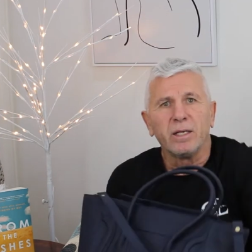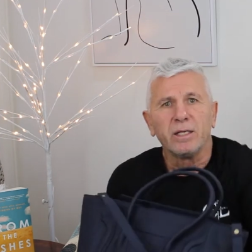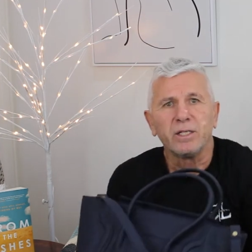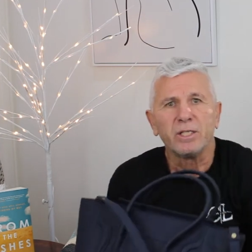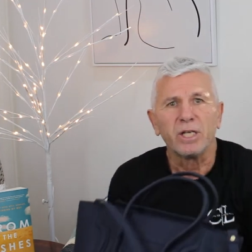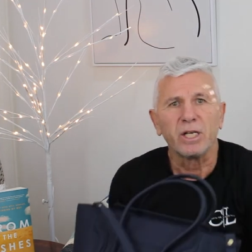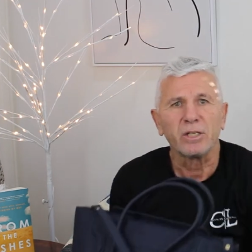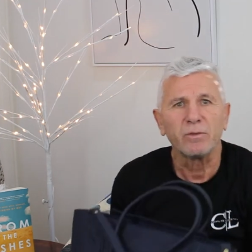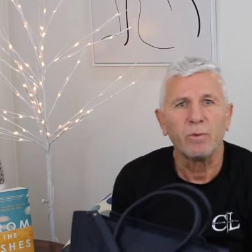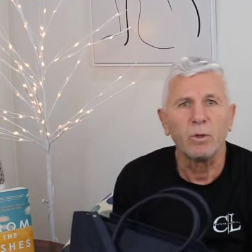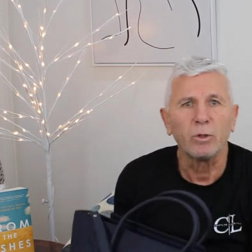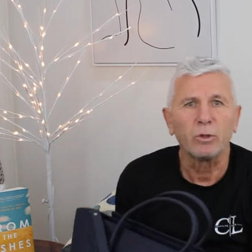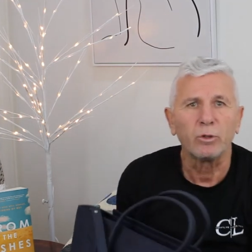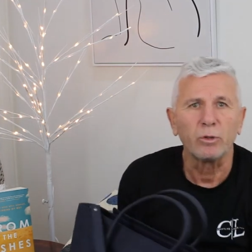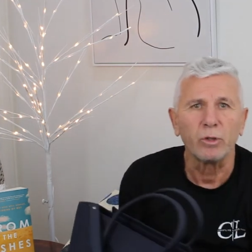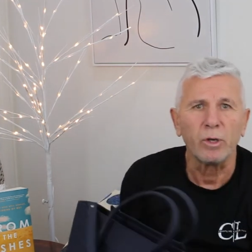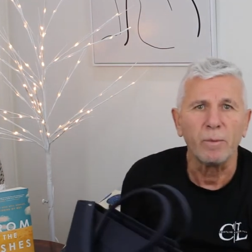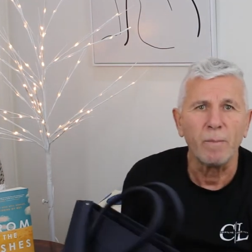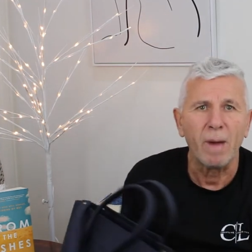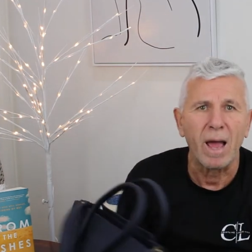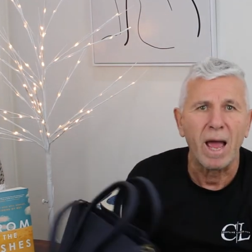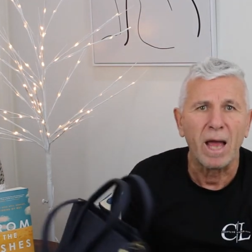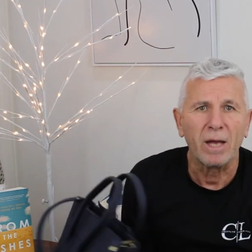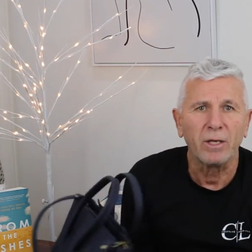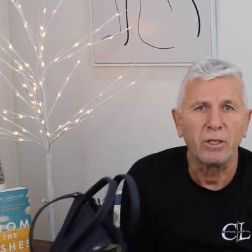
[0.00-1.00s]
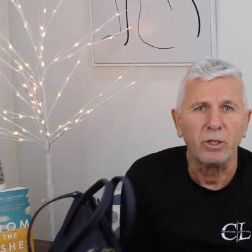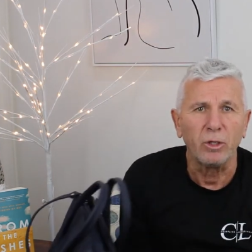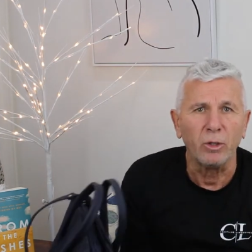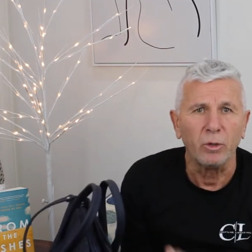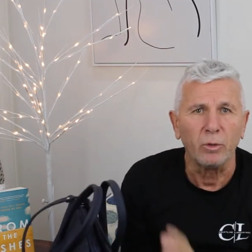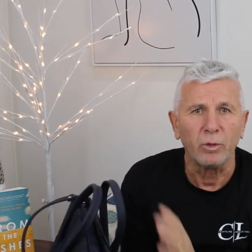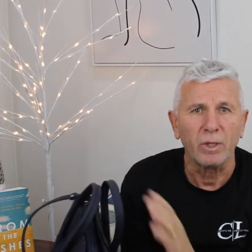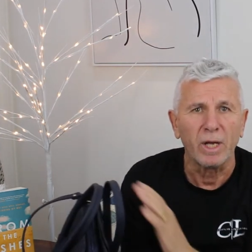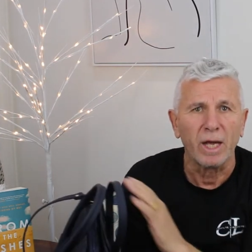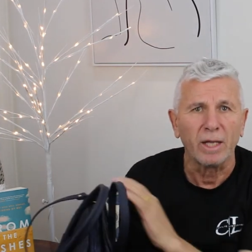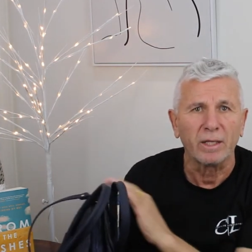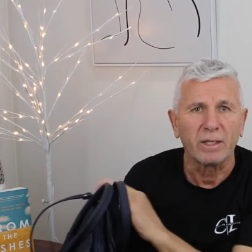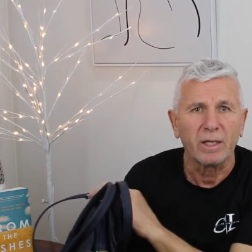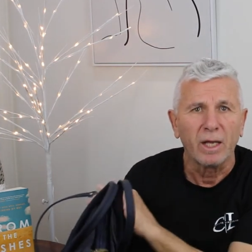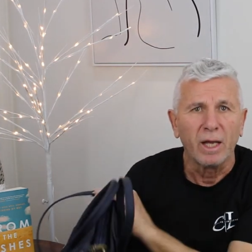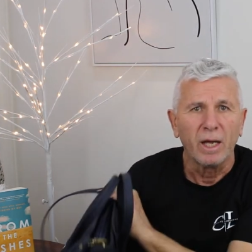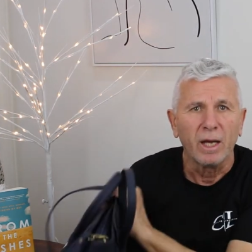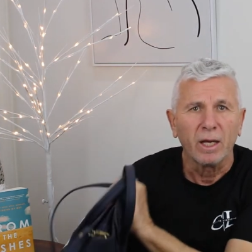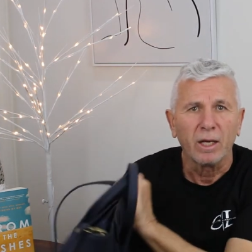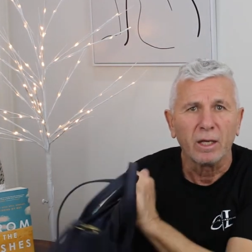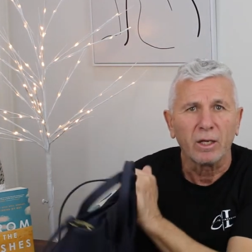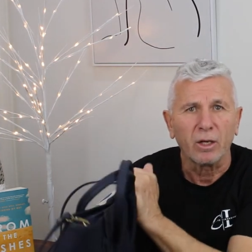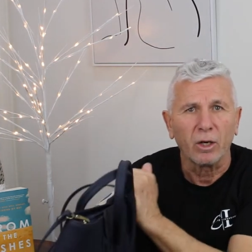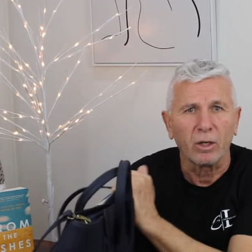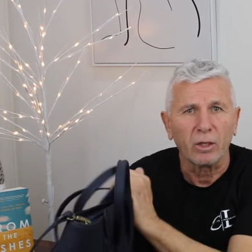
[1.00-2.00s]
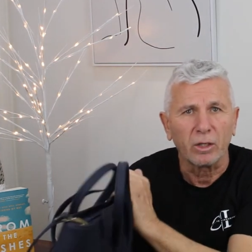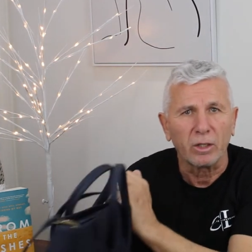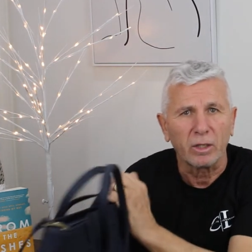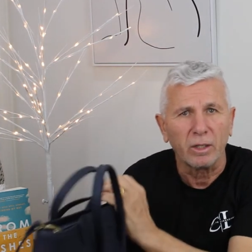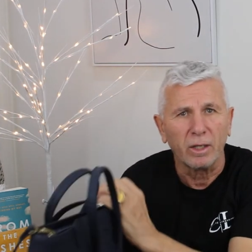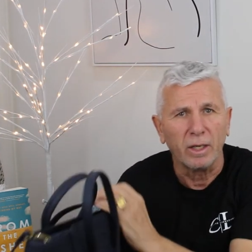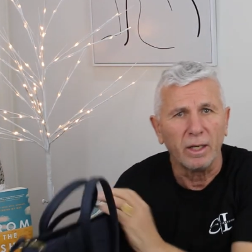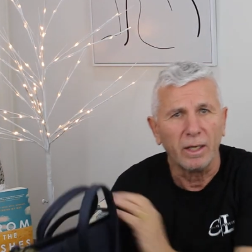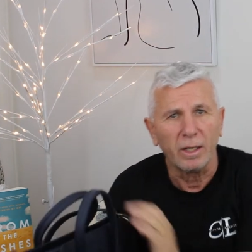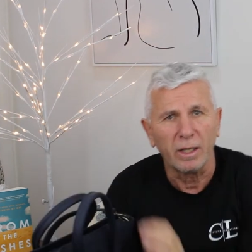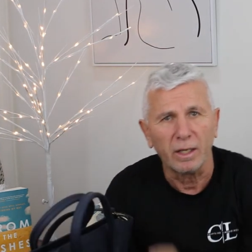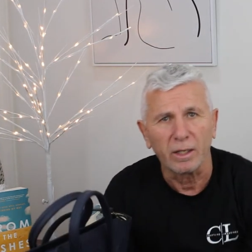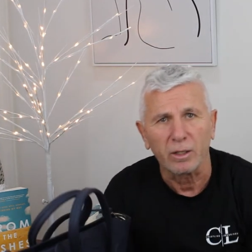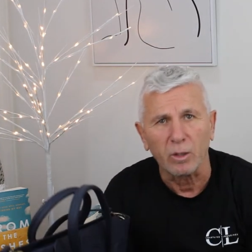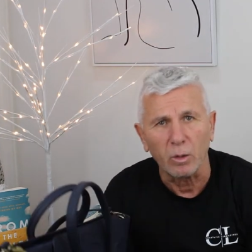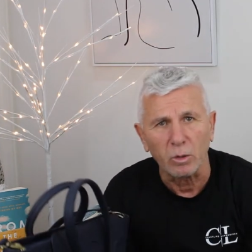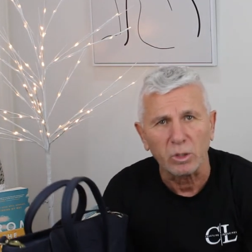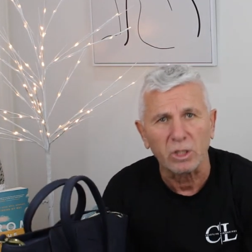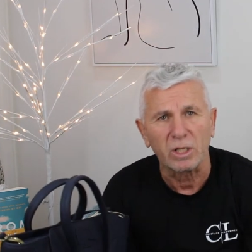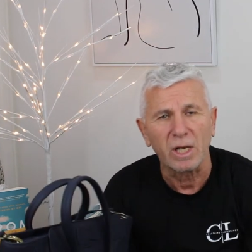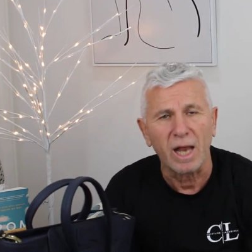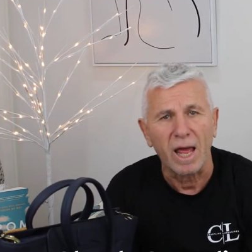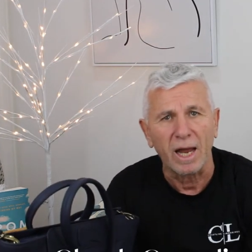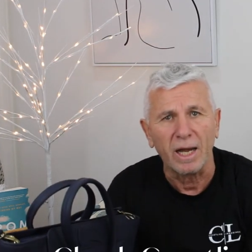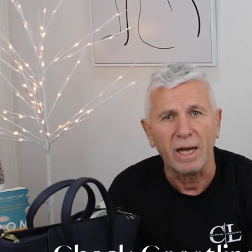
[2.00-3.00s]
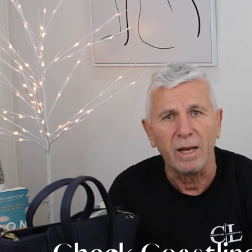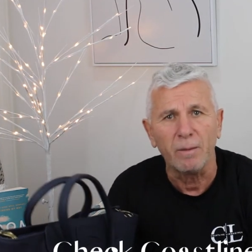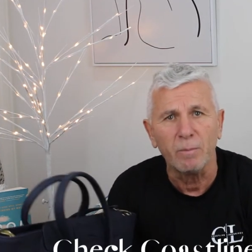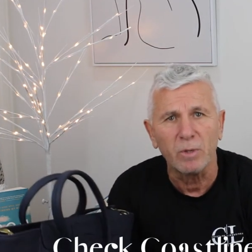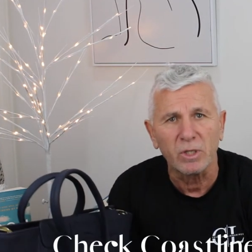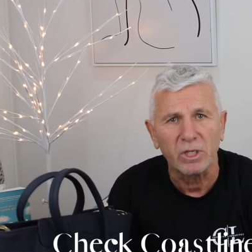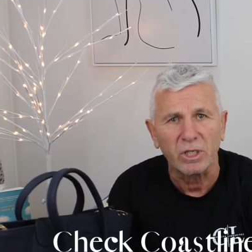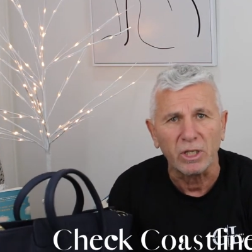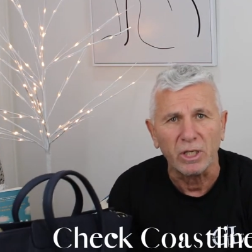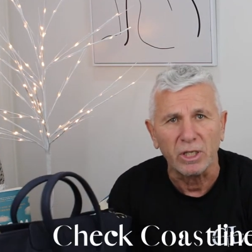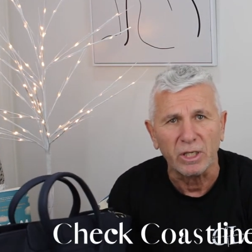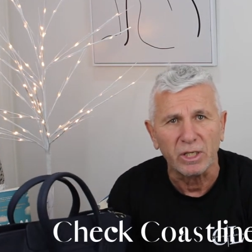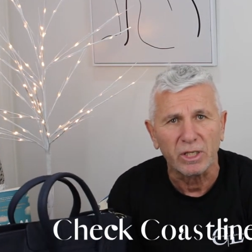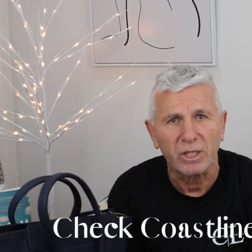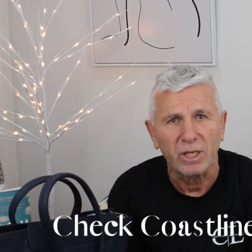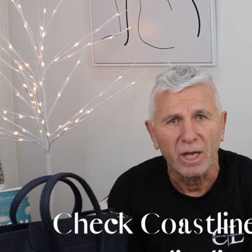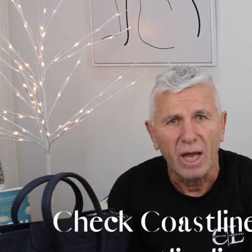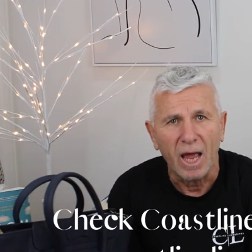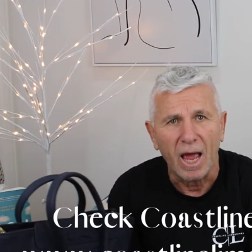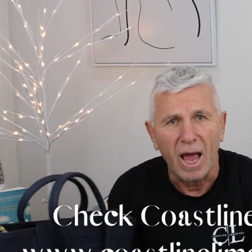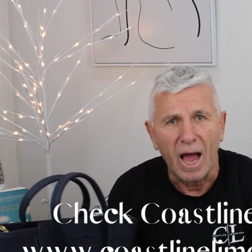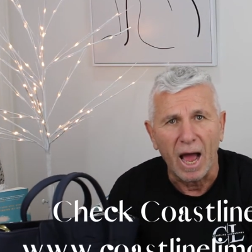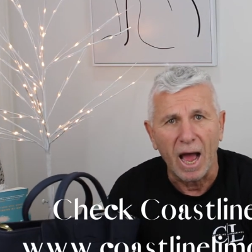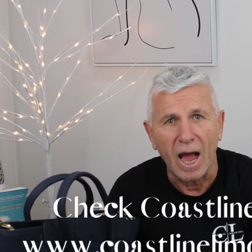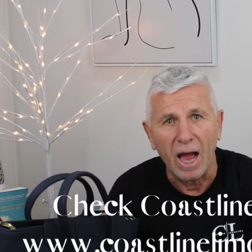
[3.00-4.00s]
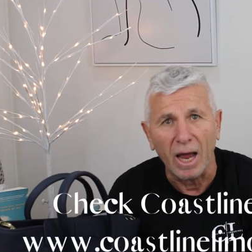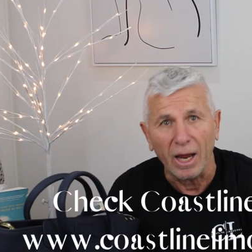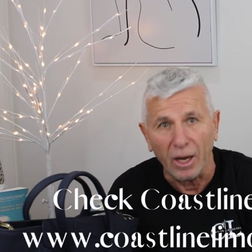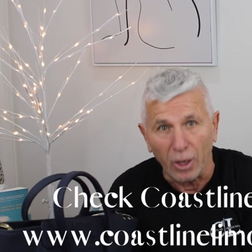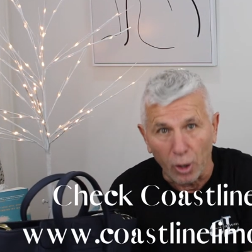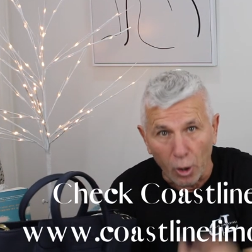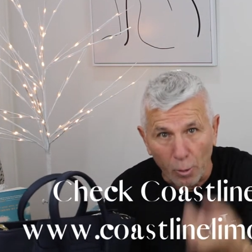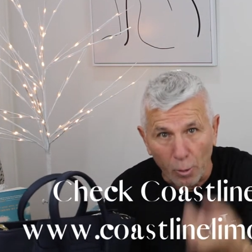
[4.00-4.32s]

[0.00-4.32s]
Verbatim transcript: Just want to remind you that uh, coastline limousines are in